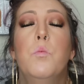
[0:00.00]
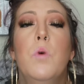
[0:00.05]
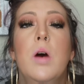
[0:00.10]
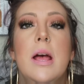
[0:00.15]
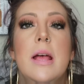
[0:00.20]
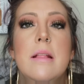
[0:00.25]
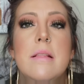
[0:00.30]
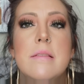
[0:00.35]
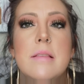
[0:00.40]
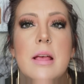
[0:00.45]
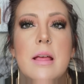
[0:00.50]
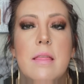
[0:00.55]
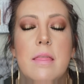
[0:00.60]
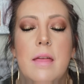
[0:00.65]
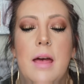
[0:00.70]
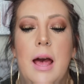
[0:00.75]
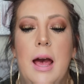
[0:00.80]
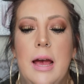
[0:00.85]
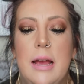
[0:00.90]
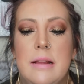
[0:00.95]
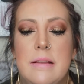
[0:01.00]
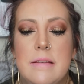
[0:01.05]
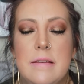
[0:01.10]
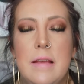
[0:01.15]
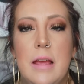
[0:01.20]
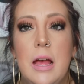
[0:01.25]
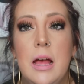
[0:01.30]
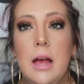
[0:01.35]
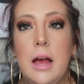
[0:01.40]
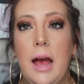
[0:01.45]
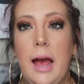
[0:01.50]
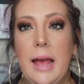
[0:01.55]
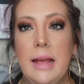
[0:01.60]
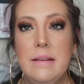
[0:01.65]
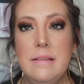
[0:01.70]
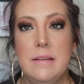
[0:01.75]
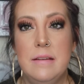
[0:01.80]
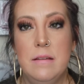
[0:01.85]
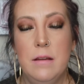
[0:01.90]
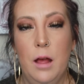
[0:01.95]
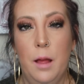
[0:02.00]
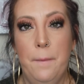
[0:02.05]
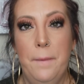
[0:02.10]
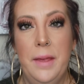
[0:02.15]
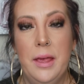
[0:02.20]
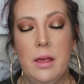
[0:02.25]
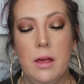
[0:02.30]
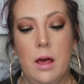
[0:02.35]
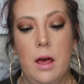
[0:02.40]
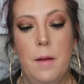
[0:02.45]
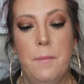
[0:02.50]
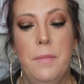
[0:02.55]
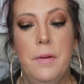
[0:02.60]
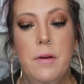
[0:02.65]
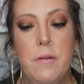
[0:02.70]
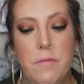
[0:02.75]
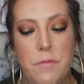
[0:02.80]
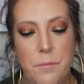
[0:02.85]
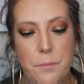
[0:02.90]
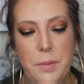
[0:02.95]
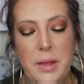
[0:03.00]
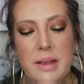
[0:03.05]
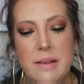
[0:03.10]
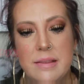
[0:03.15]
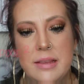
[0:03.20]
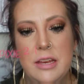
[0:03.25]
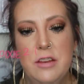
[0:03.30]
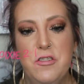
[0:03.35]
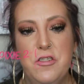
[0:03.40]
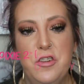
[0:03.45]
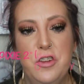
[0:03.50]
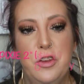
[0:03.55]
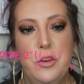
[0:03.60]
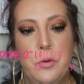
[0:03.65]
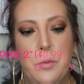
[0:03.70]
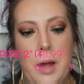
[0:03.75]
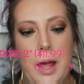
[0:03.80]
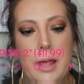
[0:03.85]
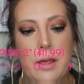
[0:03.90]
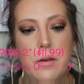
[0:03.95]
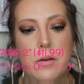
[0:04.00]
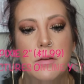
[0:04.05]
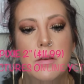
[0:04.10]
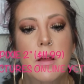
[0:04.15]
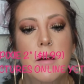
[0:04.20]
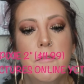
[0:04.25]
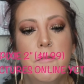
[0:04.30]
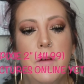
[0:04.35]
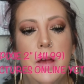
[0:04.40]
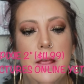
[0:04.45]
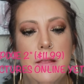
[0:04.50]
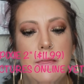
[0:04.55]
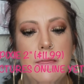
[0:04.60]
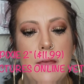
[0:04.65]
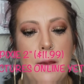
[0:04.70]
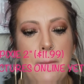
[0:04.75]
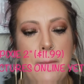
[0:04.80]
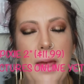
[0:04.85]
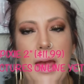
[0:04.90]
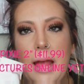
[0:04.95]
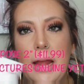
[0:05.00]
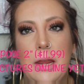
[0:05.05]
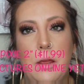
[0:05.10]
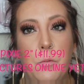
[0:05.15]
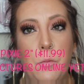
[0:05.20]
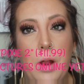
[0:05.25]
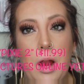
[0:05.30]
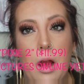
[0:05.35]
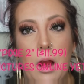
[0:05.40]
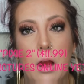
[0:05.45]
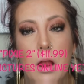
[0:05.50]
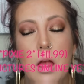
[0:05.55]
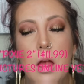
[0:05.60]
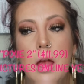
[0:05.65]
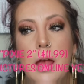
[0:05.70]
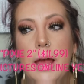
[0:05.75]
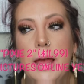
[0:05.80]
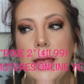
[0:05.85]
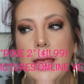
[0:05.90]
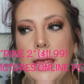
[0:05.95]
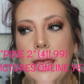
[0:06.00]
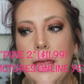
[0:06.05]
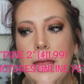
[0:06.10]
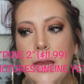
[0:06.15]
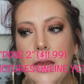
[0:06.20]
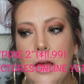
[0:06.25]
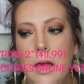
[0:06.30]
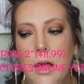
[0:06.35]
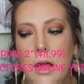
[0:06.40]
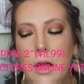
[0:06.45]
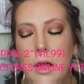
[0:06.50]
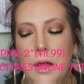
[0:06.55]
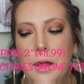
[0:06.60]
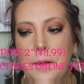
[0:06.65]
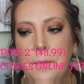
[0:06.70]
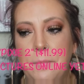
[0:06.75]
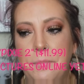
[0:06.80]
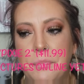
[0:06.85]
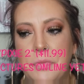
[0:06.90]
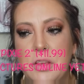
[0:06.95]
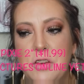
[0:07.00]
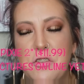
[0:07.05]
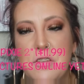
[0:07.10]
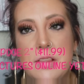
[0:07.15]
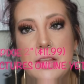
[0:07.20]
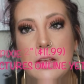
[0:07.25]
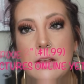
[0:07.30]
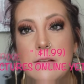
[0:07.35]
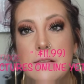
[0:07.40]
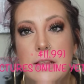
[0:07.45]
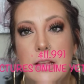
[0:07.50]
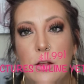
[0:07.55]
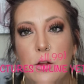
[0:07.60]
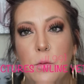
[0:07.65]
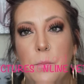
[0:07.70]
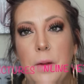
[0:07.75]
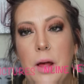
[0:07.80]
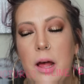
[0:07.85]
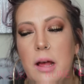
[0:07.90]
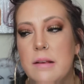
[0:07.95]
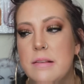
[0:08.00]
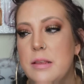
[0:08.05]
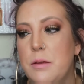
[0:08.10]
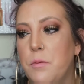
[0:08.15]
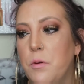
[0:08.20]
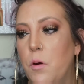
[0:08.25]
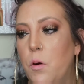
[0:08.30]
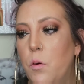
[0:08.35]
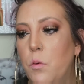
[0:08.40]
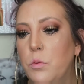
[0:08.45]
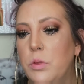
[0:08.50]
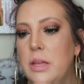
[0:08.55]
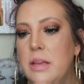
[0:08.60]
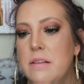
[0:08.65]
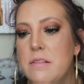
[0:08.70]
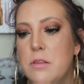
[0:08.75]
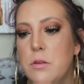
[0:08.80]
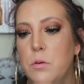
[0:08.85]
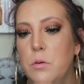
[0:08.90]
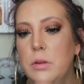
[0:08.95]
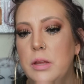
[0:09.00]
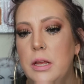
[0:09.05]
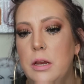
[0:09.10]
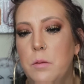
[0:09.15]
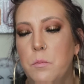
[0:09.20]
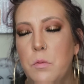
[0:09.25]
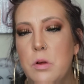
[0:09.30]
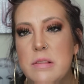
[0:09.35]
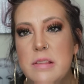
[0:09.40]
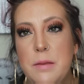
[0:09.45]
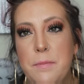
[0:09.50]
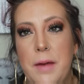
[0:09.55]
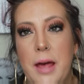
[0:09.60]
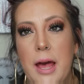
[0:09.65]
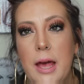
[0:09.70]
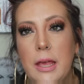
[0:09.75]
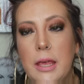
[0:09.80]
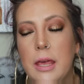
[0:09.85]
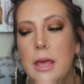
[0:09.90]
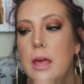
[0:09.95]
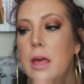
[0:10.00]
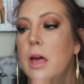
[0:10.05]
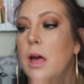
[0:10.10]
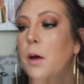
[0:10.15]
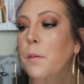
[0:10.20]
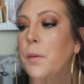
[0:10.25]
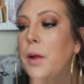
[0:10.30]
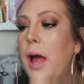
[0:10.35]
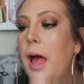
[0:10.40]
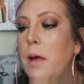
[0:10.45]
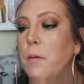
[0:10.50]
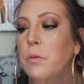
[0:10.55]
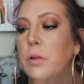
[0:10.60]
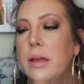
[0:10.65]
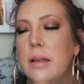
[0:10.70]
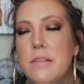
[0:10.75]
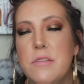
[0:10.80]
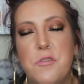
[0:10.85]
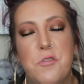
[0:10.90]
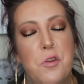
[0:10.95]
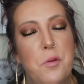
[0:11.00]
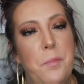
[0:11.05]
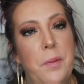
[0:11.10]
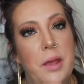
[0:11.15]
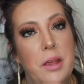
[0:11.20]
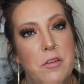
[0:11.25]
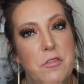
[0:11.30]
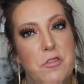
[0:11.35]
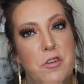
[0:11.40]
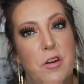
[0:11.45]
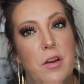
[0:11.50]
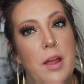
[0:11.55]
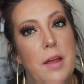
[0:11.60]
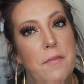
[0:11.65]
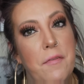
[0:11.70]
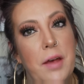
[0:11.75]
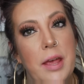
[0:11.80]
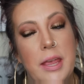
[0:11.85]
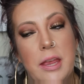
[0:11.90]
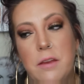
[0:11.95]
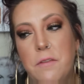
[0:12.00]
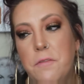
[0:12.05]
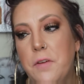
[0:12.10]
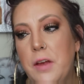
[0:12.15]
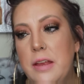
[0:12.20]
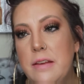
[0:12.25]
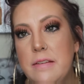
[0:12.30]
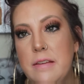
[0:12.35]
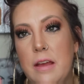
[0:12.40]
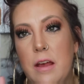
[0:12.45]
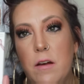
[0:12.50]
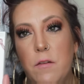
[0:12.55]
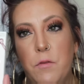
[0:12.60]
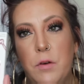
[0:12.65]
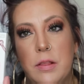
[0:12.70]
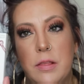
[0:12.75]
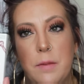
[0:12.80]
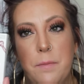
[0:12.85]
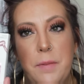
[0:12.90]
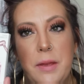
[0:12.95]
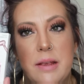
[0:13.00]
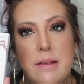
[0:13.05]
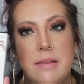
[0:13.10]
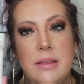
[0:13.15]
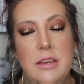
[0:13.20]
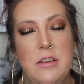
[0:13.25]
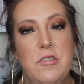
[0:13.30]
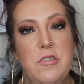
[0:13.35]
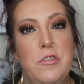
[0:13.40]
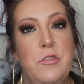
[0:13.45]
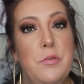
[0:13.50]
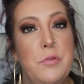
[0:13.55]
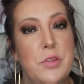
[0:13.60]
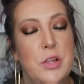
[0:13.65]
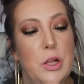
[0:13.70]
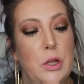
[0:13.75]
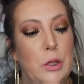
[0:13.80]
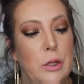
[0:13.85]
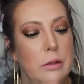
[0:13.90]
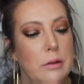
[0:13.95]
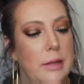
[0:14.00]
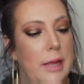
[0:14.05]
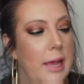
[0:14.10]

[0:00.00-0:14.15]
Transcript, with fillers: ones that I did not pick up Pixie 2. I could not find them anywhere in um, just like a single box. They were only sold in a multi-pack, but I will insert a picture if I can find it of what the Pixie 2s look